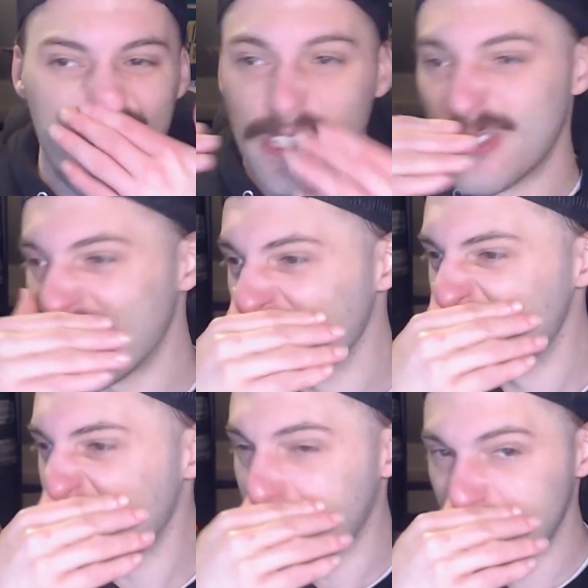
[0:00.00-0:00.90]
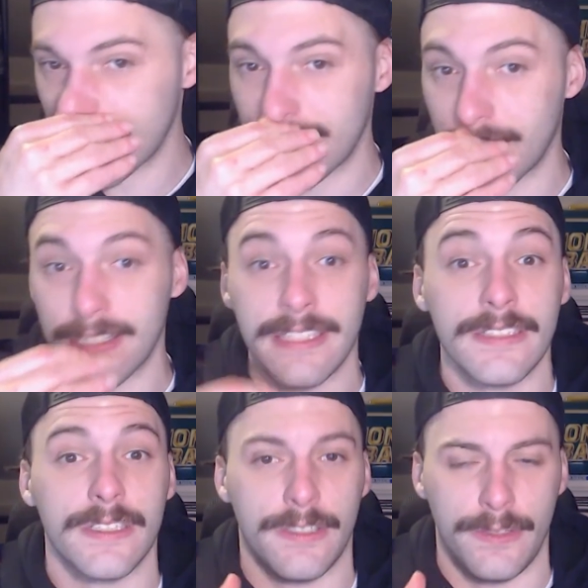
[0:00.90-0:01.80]
And the Oilers are
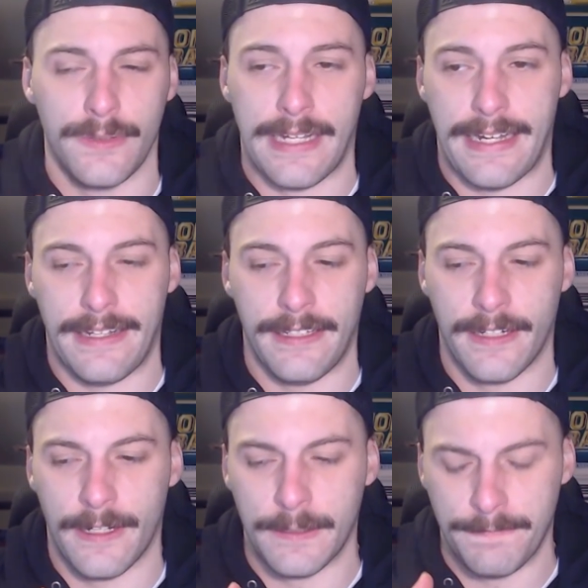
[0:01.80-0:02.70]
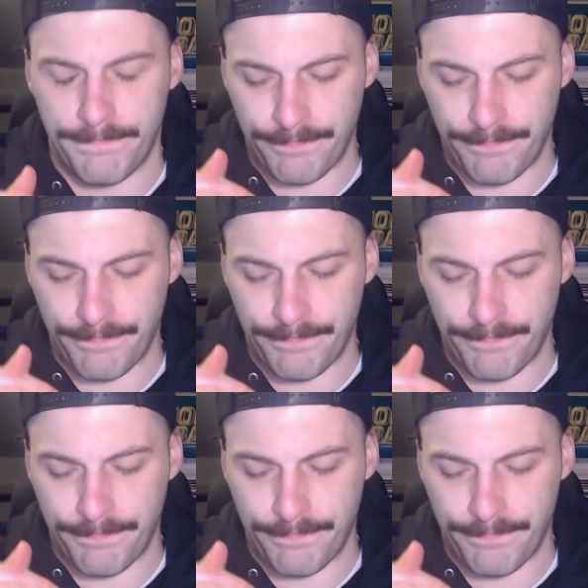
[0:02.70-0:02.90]
starting to do that, you know.